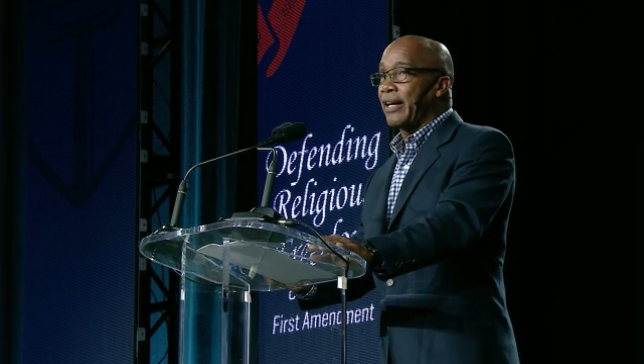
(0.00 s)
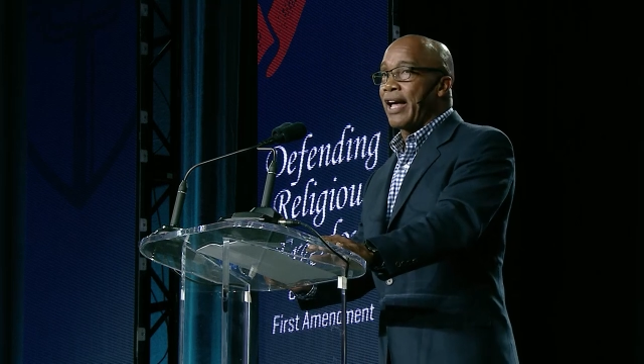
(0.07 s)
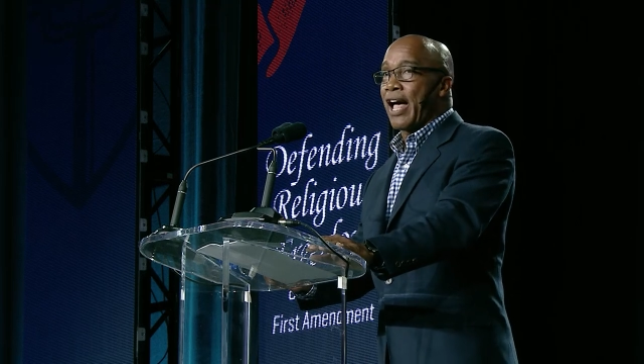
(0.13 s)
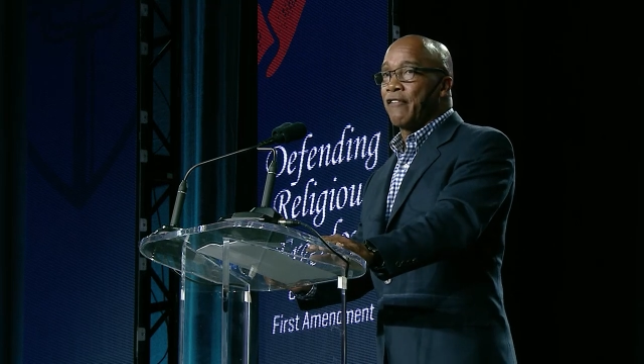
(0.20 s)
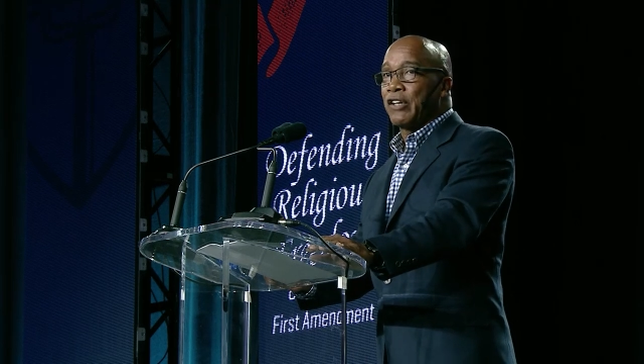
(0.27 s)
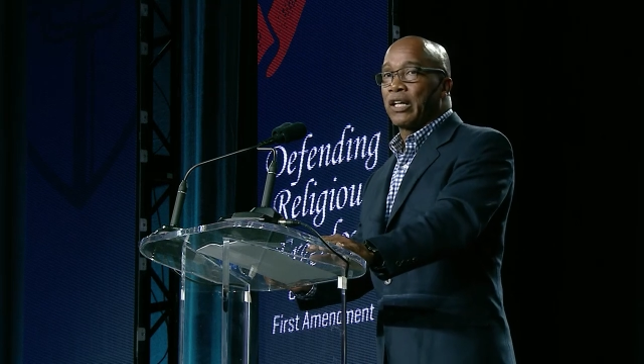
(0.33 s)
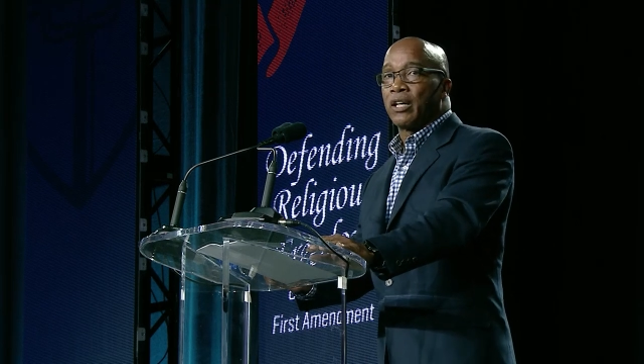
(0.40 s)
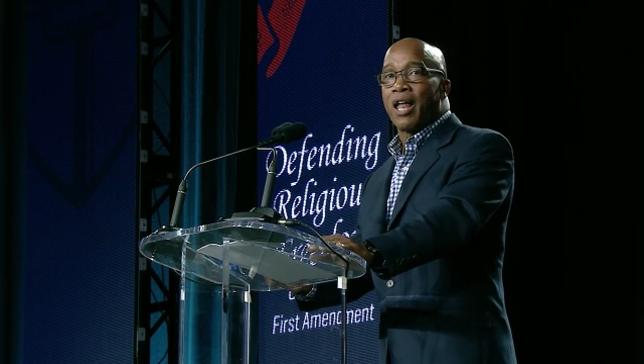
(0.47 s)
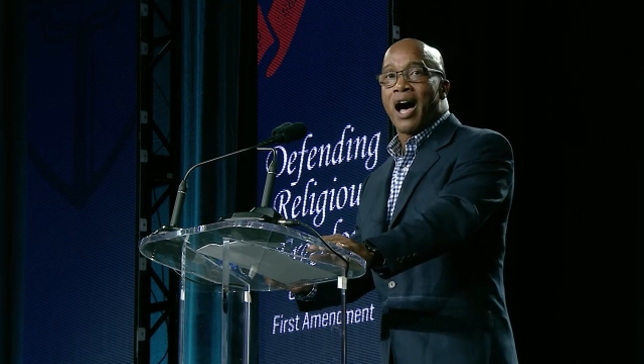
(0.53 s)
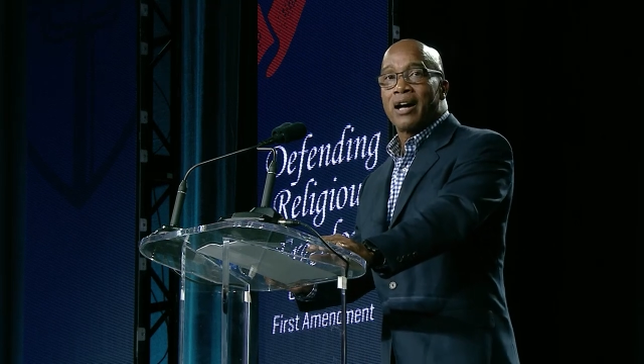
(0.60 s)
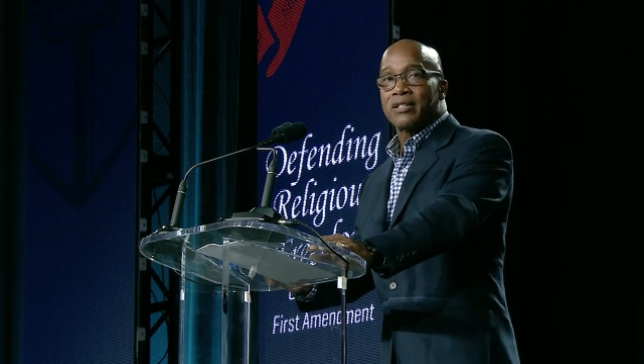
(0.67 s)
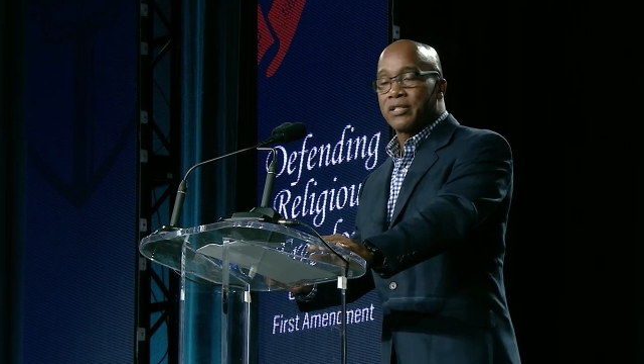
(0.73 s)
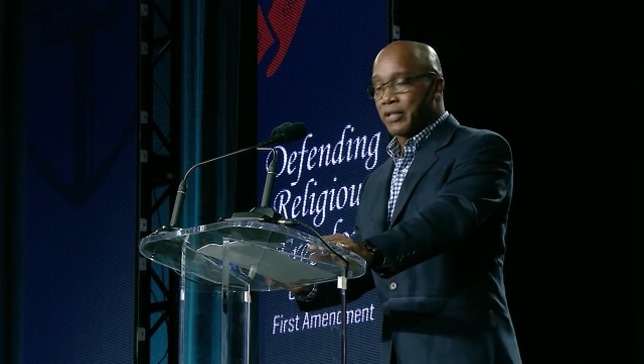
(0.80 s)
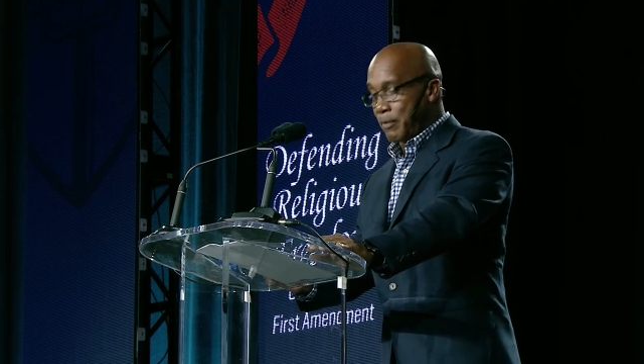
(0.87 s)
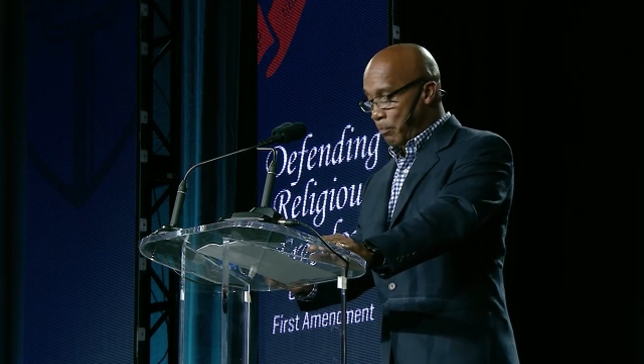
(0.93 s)
having
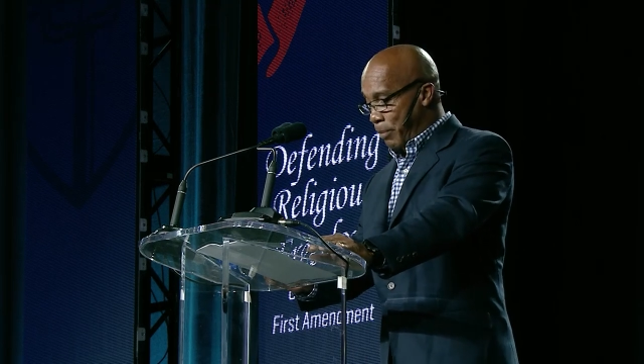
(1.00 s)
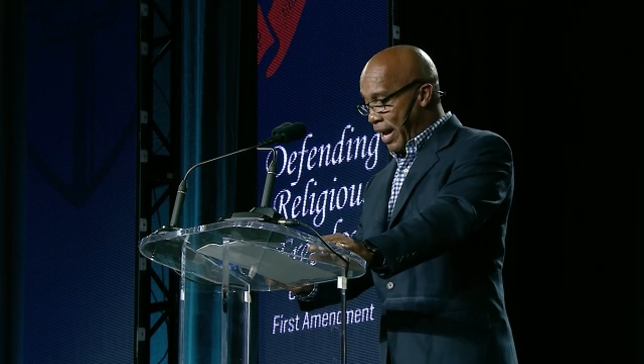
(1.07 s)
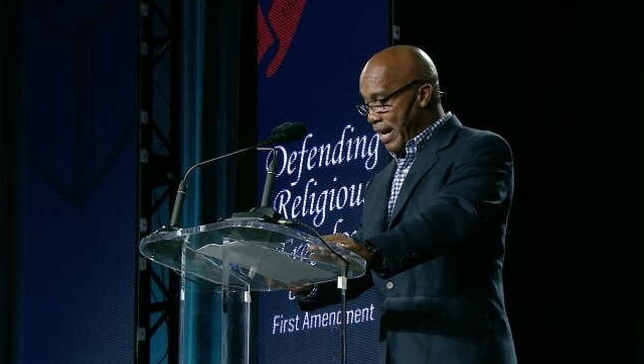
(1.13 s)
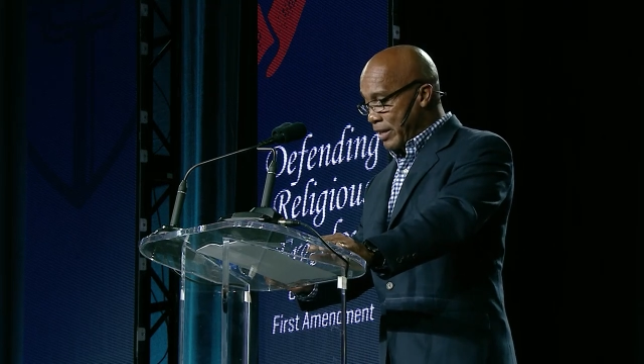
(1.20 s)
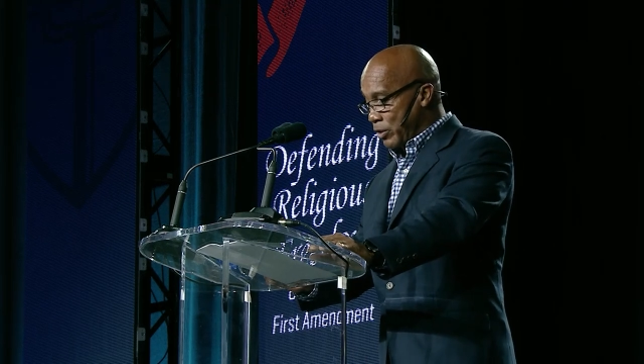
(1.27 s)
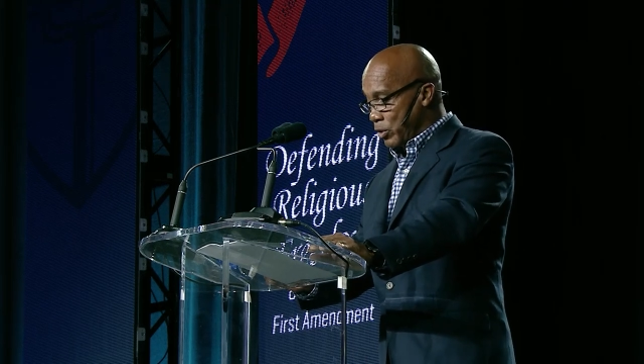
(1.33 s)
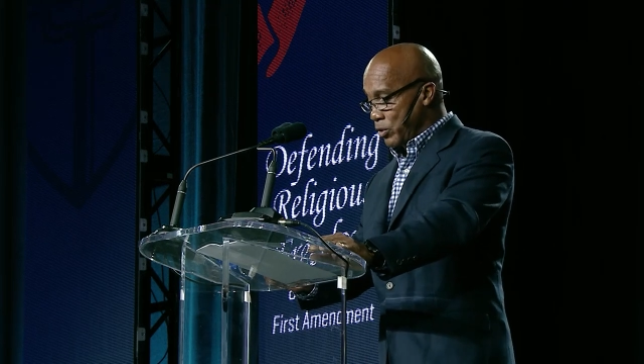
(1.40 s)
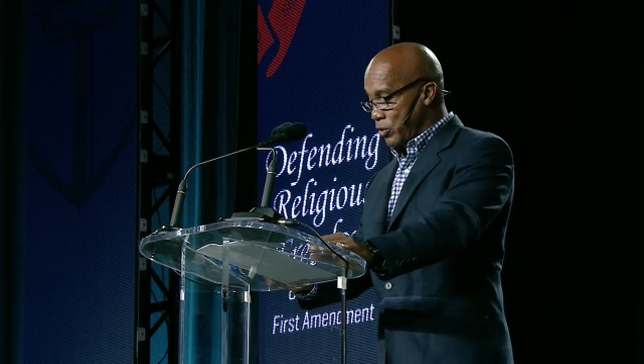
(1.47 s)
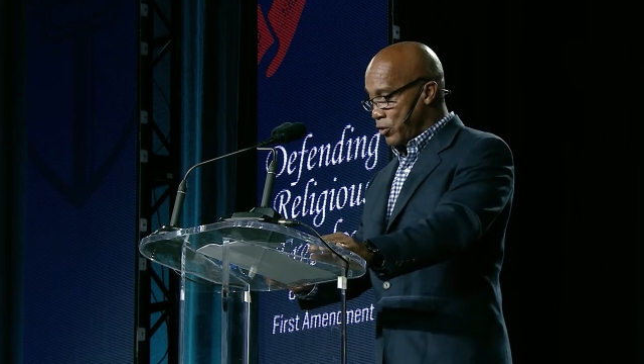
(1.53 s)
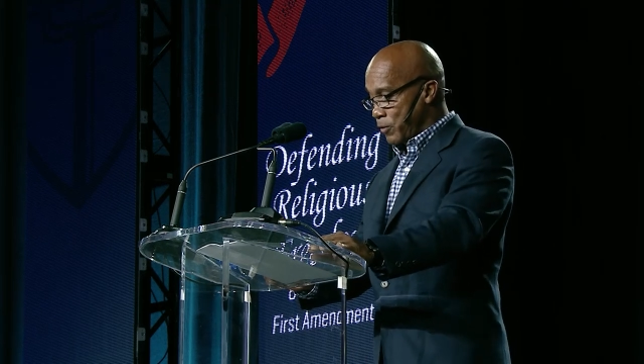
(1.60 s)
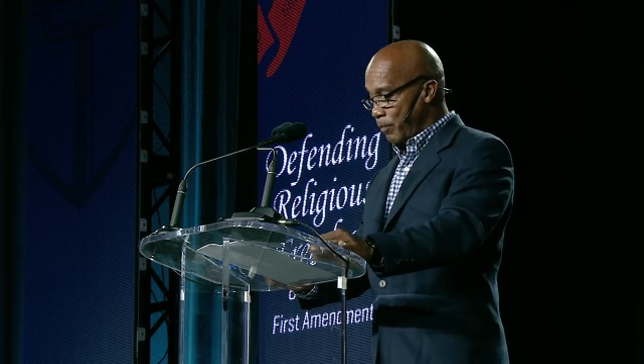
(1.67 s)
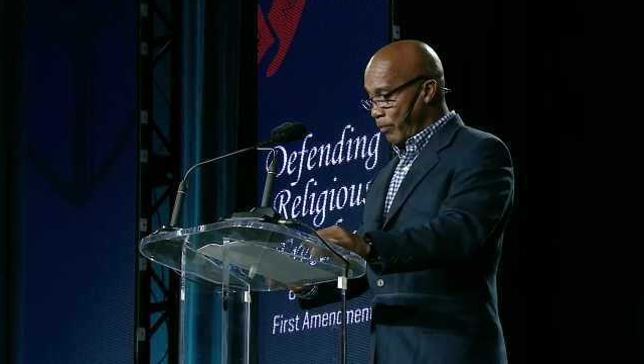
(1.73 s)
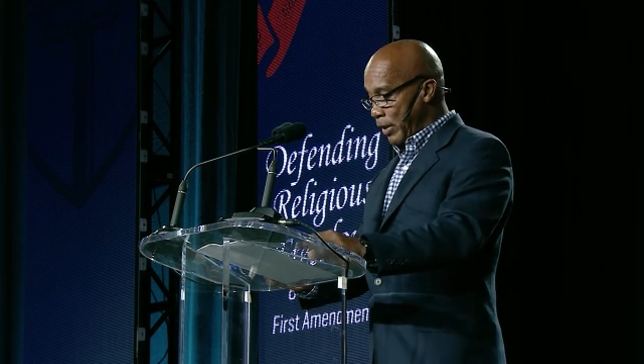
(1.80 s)
lox and bagels,